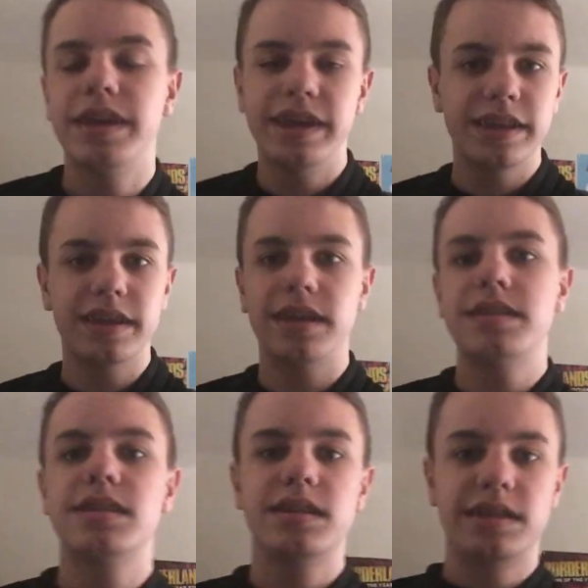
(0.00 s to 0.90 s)
Hey
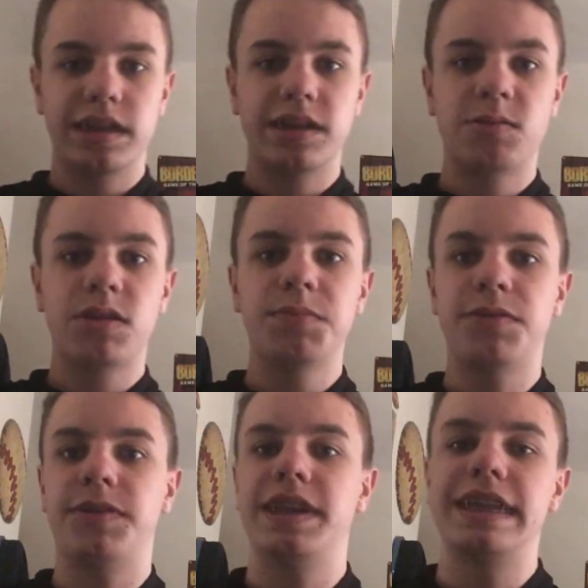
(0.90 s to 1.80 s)
guys, Danganronpa
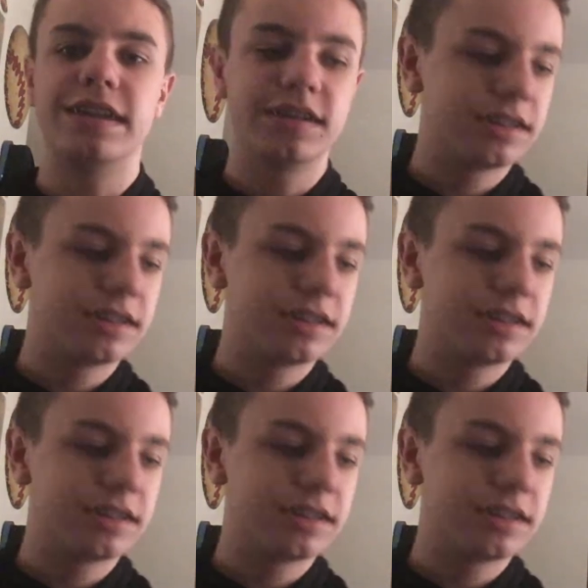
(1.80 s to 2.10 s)
fan here,